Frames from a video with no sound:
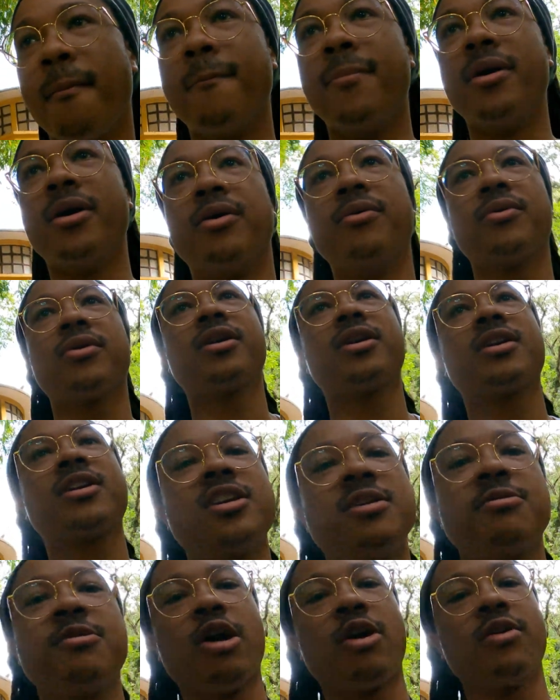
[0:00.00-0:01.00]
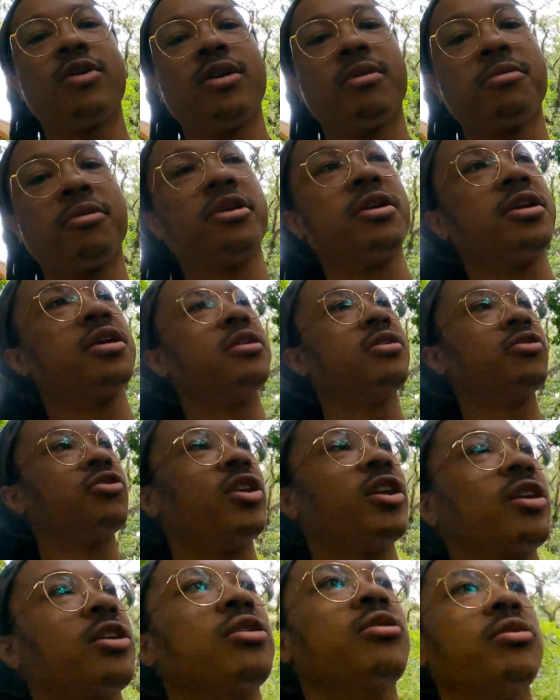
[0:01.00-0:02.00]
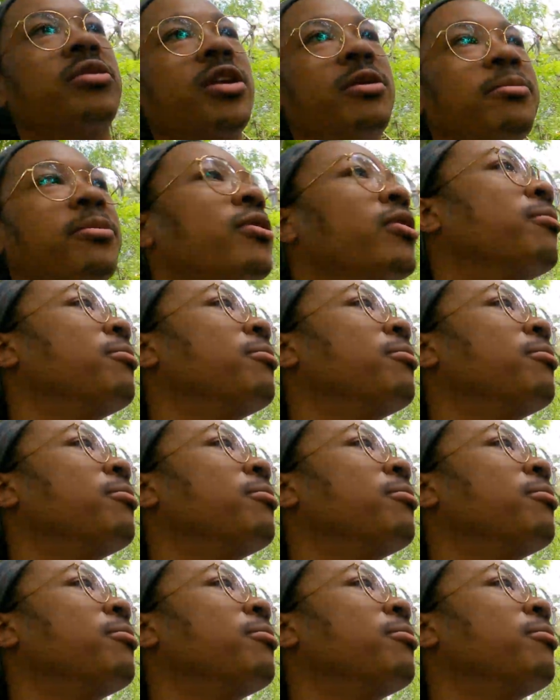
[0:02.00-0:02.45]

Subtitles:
But we're gonna keep going. I'm gonna try to go deeper